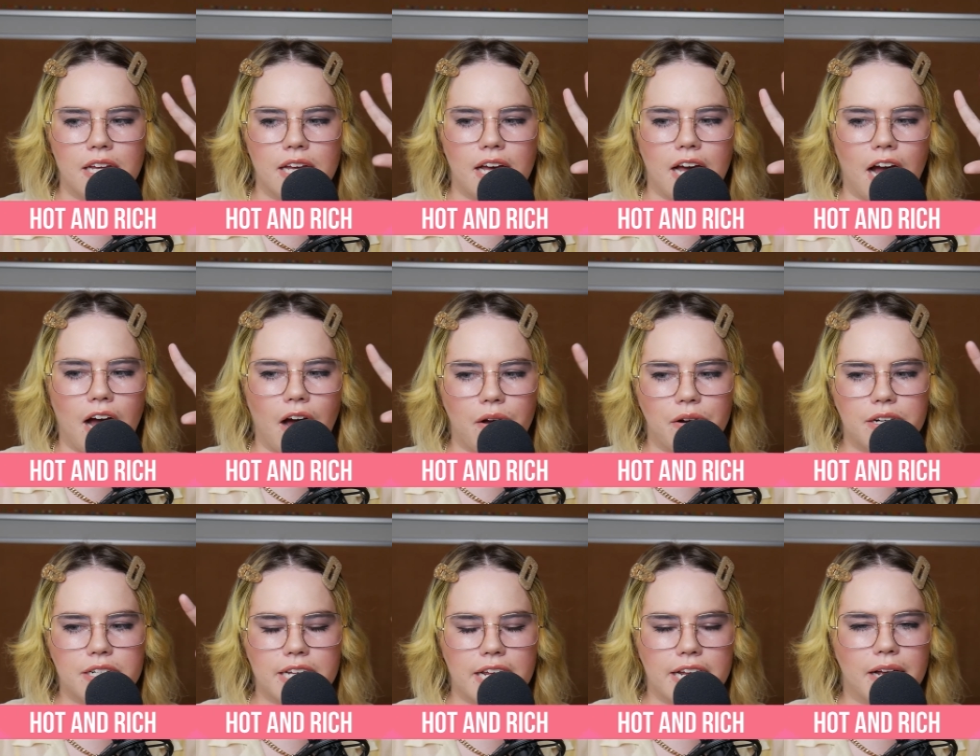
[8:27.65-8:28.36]
how
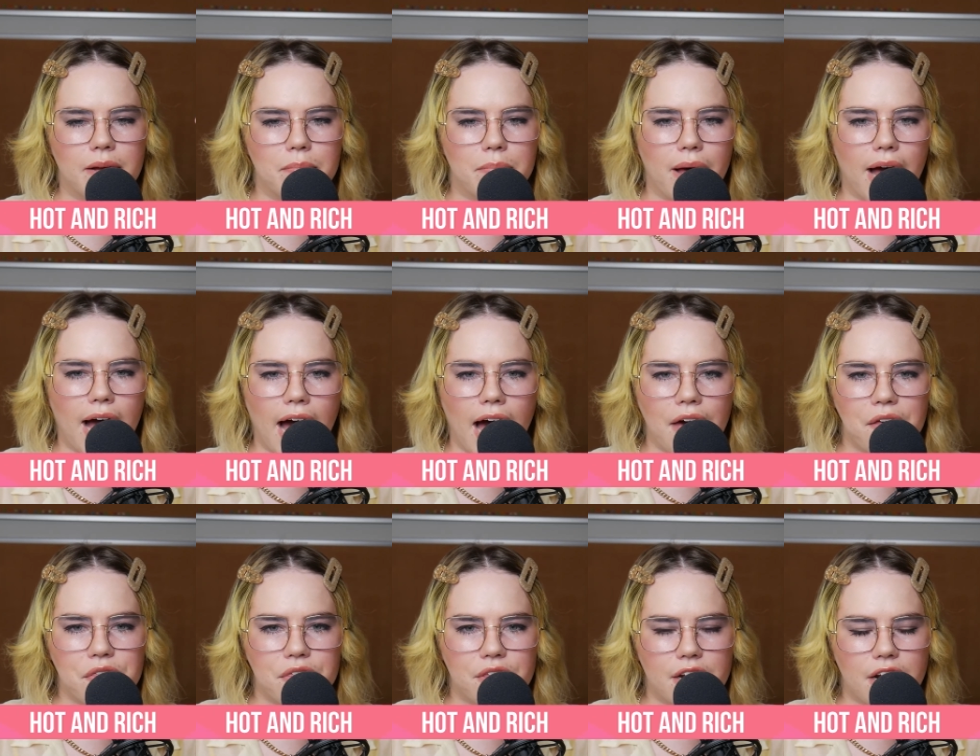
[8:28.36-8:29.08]
to take a
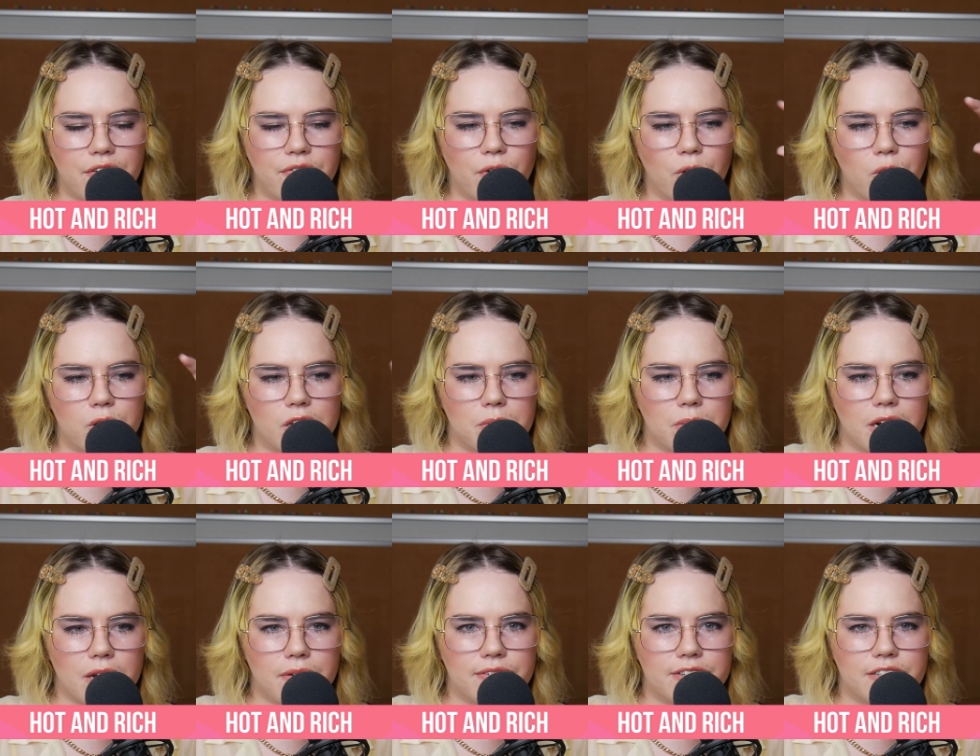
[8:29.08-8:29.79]
bath, and I've only
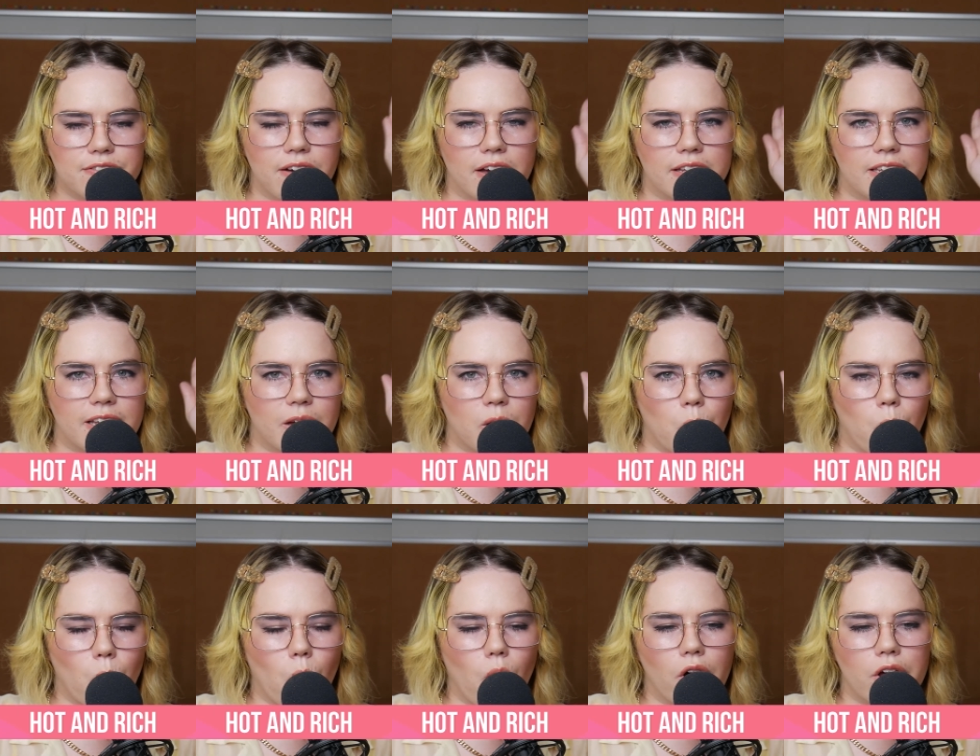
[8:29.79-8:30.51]
been able to find like
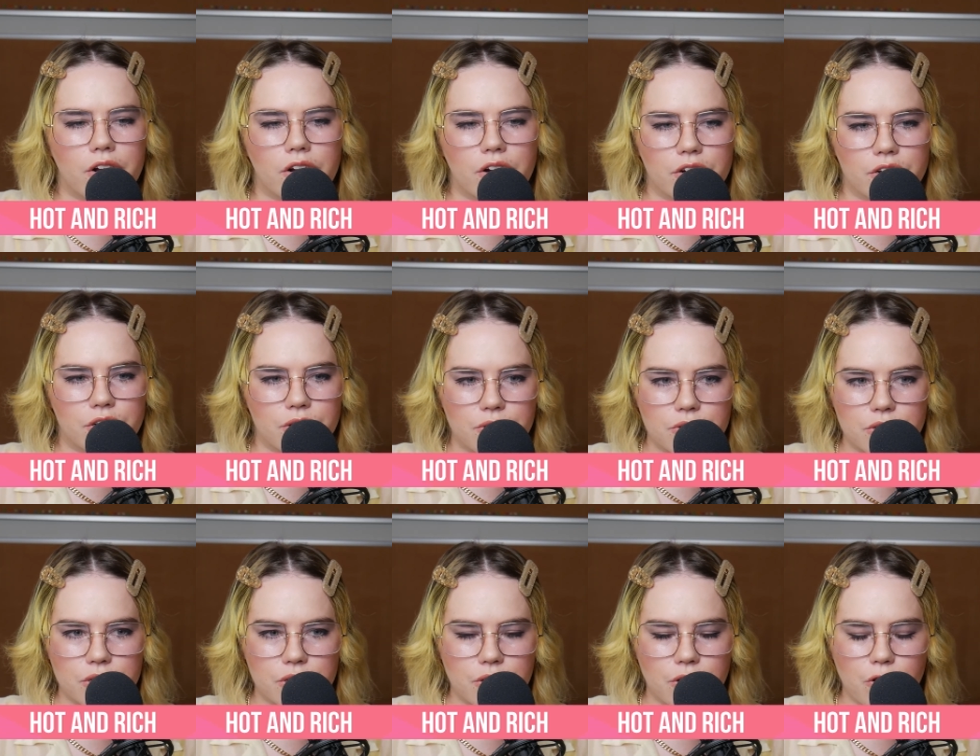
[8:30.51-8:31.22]
one on
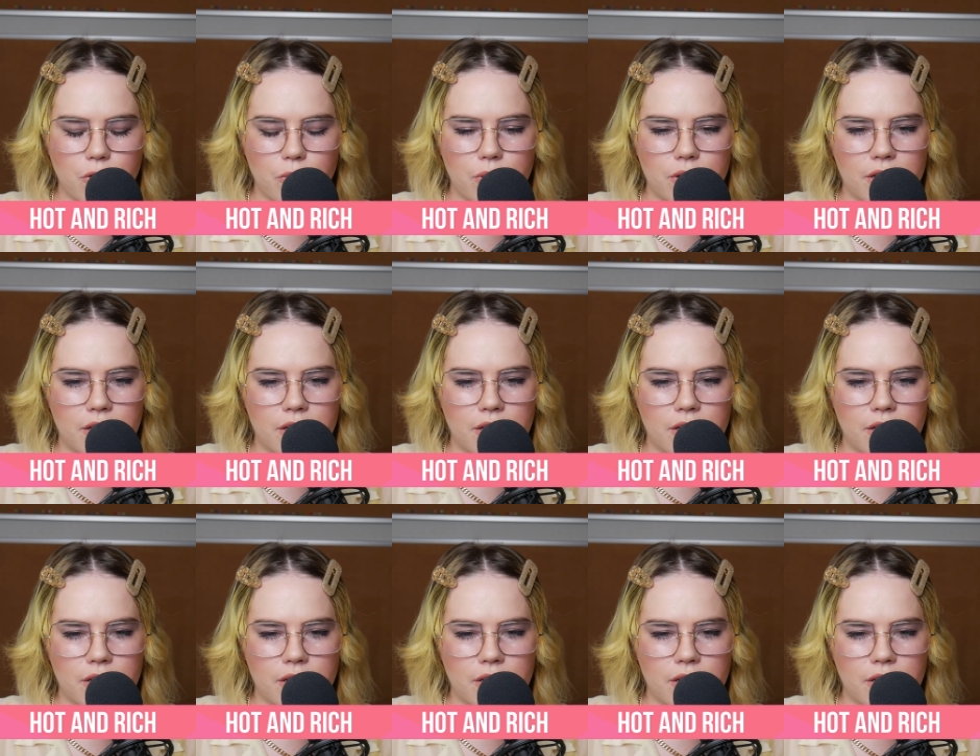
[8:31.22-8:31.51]
YouTube.